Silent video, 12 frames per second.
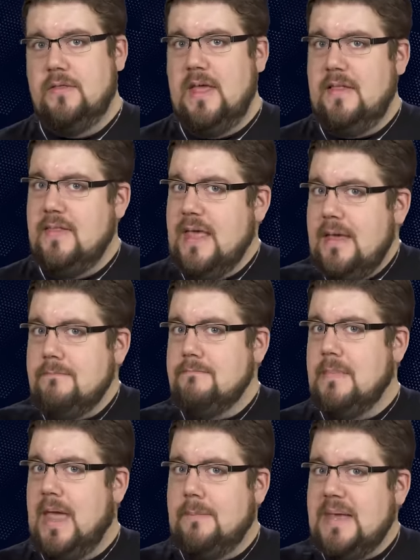then they
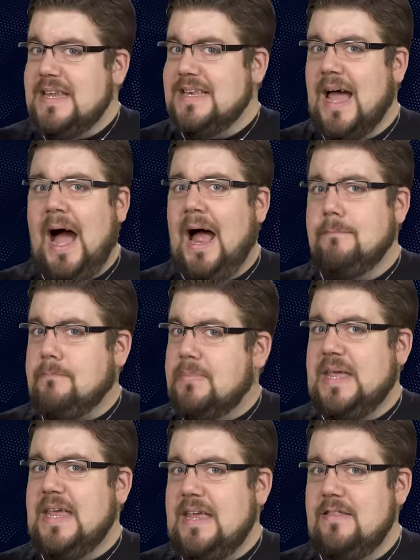maybe not
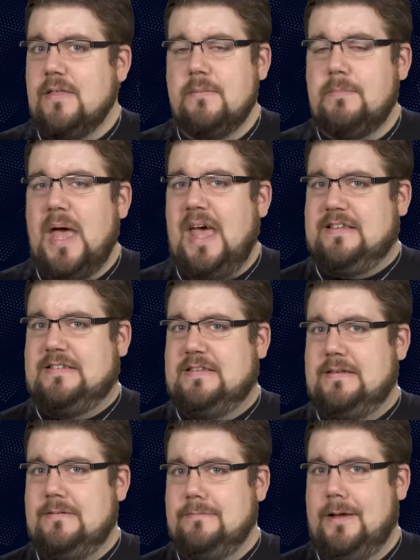be the
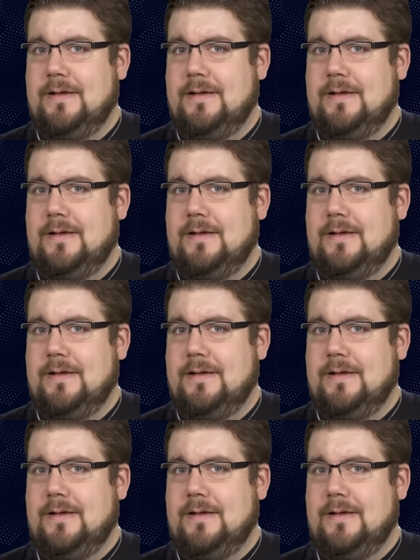best.